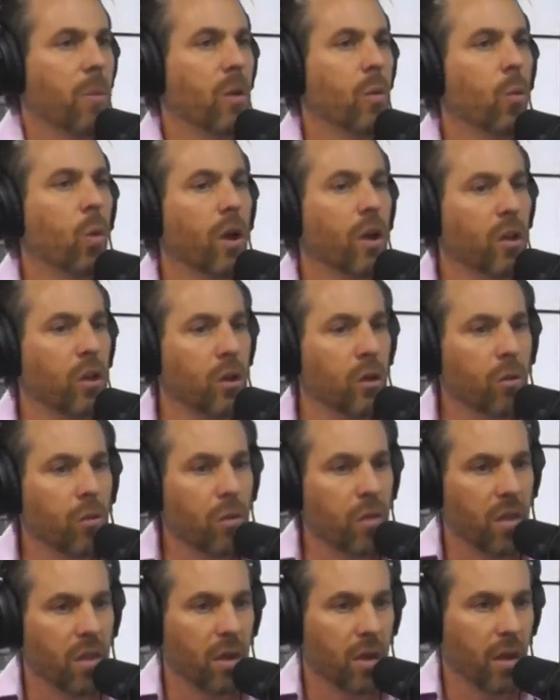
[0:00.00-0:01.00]
me what you
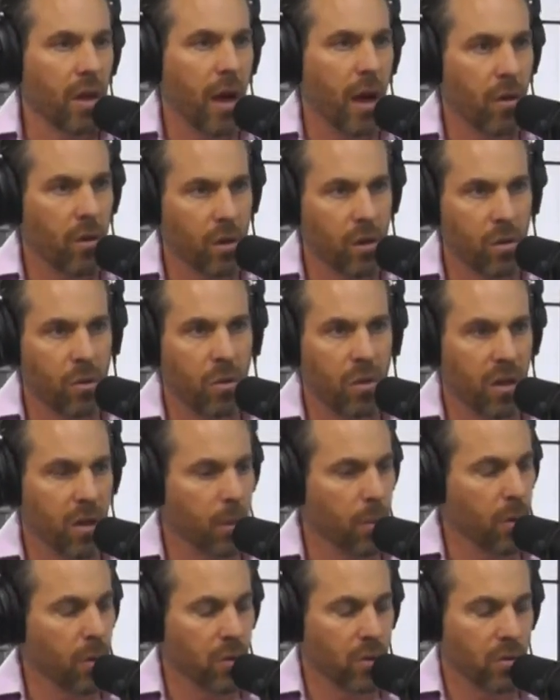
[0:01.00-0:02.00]
think. How do you think
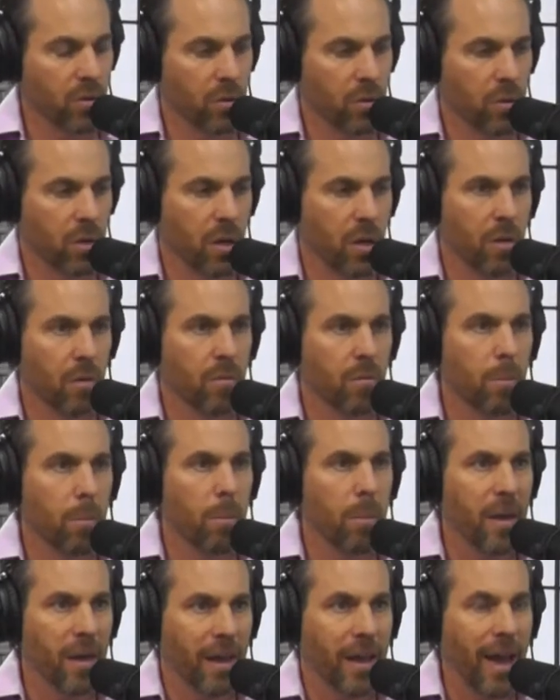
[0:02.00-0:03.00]
a person can
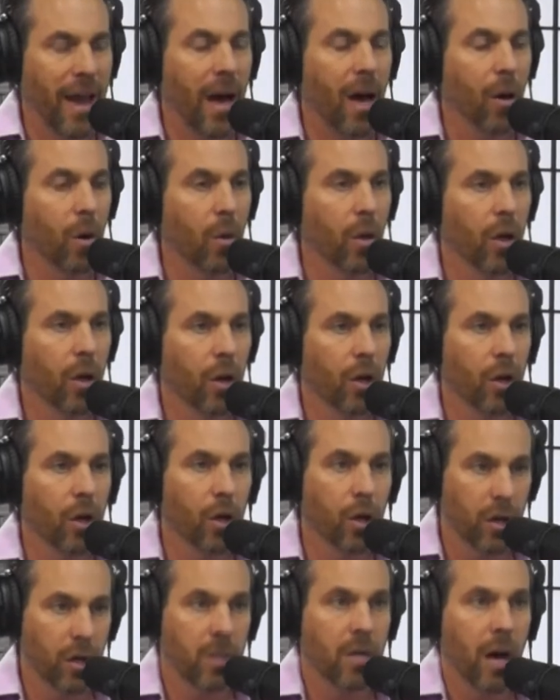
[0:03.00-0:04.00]
pick out a
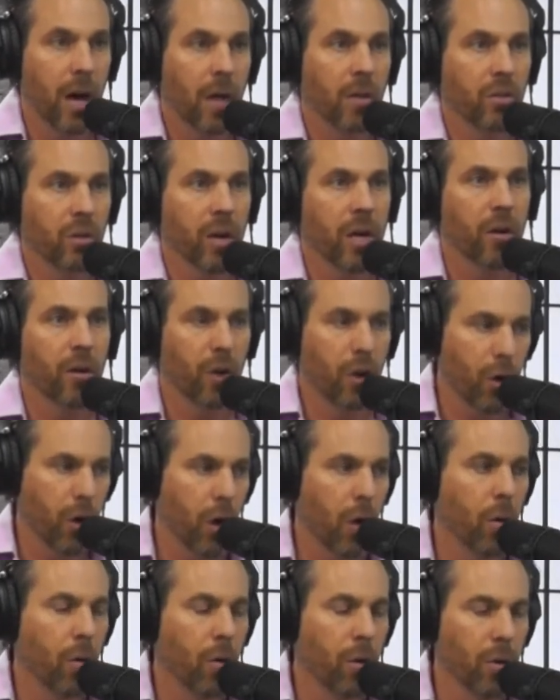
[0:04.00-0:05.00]
good dog trainer and
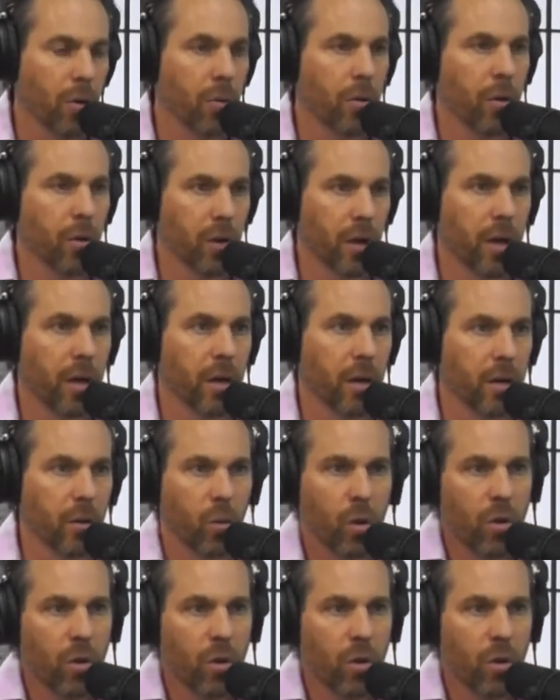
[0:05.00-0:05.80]
know they're getting,